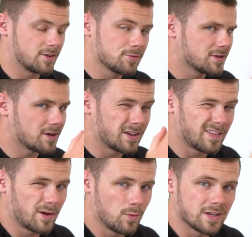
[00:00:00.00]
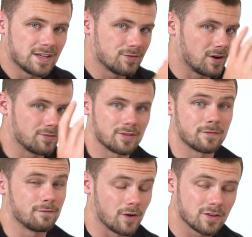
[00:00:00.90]
I don't think I'd hit that weight even after the
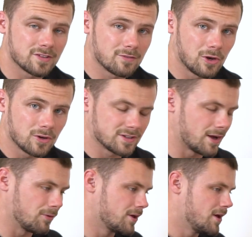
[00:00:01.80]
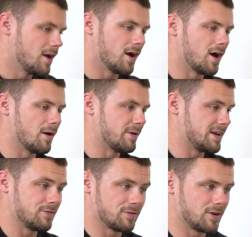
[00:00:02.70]
first ever lockdown, and
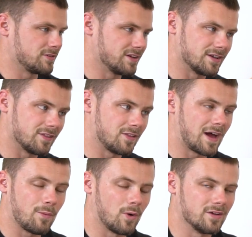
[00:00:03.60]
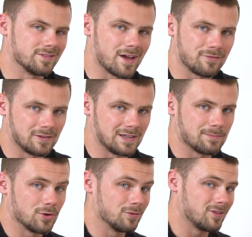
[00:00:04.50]
even if I did, that one definitely
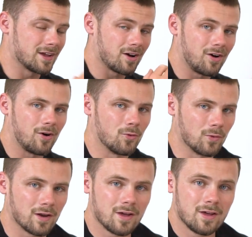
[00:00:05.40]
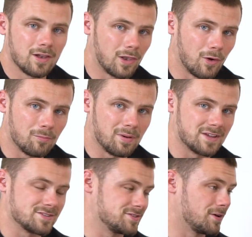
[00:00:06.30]
moved a whole lot
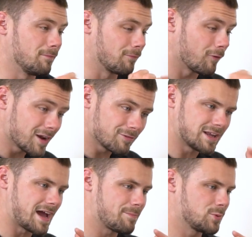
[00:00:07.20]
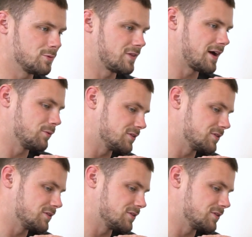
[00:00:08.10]
better. So I'm really, really happy with that.